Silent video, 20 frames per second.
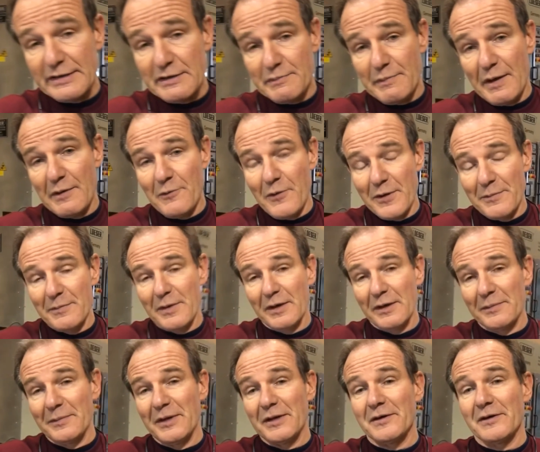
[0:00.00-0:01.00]
by 1
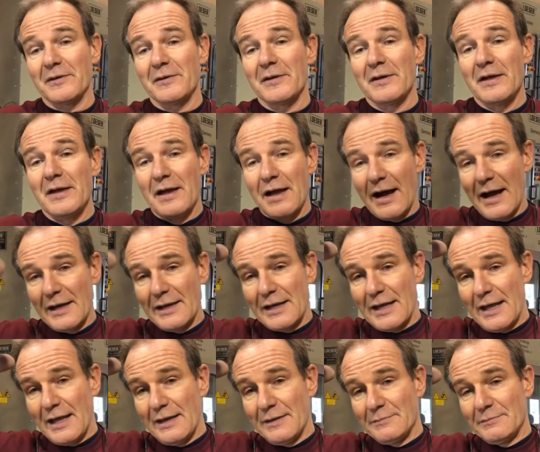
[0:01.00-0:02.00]
millimeter. I
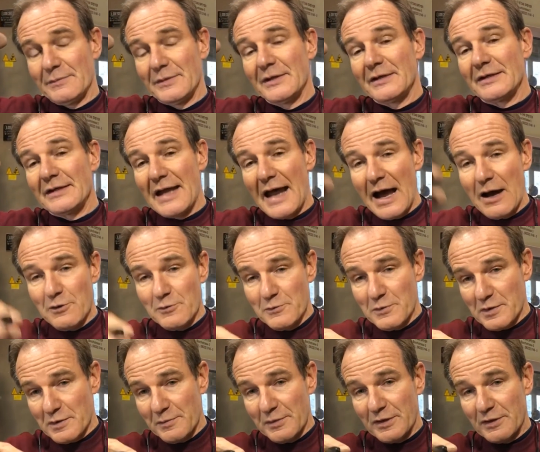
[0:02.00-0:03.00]
came down
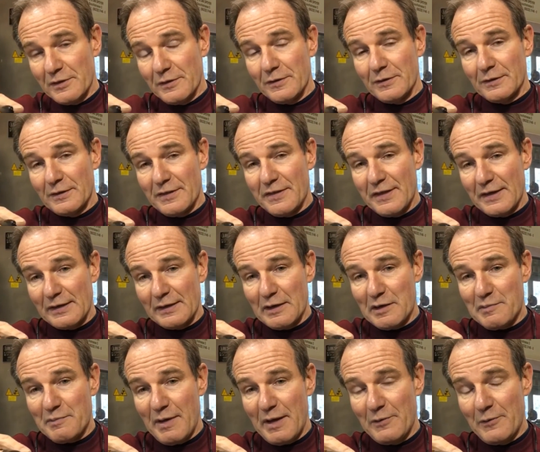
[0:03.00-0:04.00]
with the material thickness
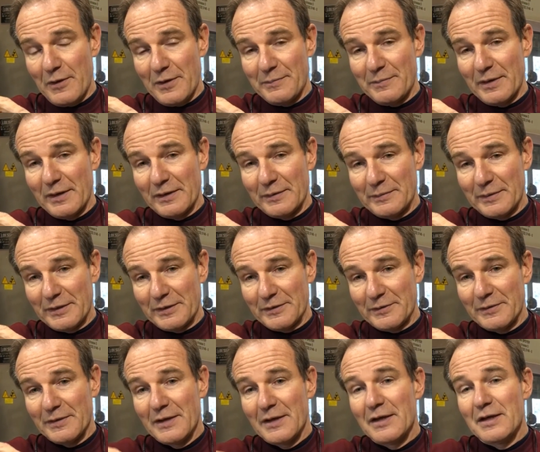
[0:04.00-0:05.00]
by 1 millimeter.
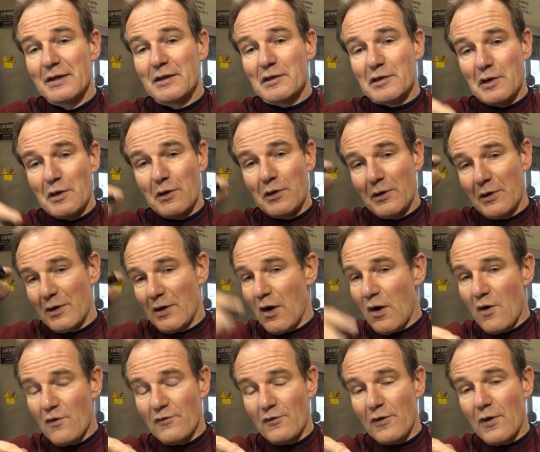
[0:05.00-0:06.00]
So
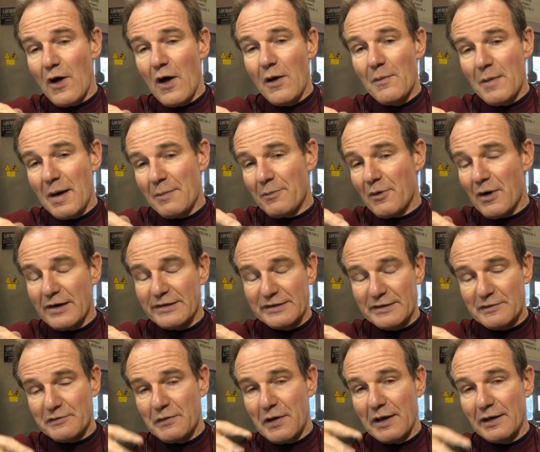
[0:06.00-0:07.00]
overall my
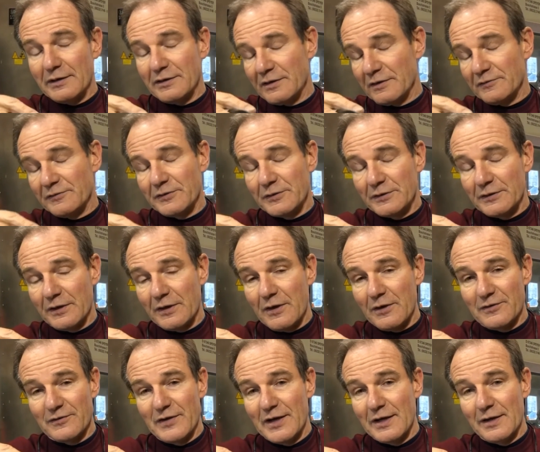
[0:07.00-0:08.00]
brushes relative to the
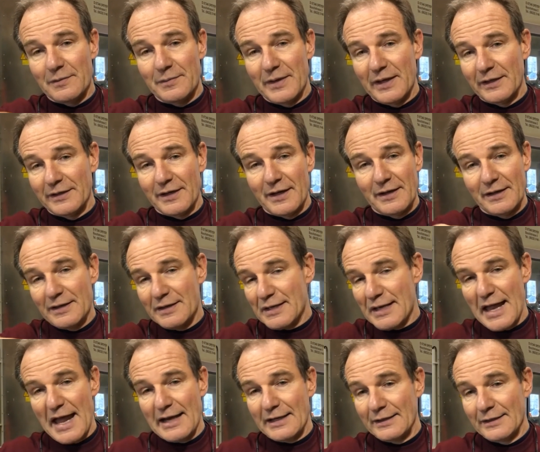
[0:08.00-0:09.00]
conveyor belt are
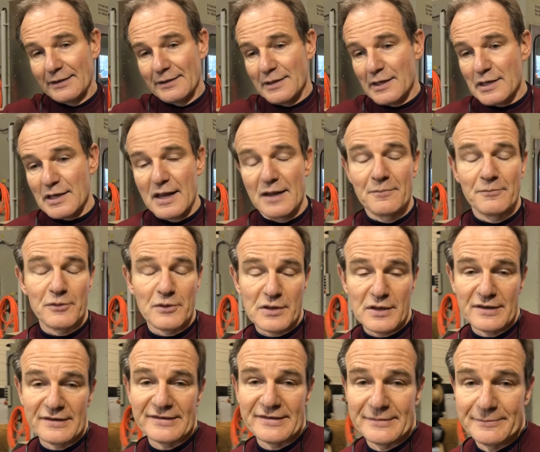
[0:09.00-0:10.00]
exactly in the same
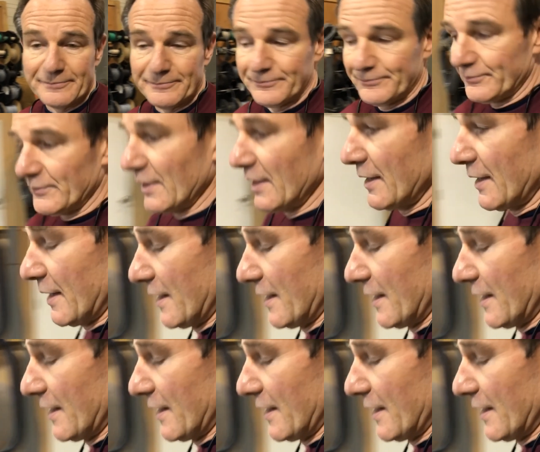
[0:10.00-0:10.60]
position in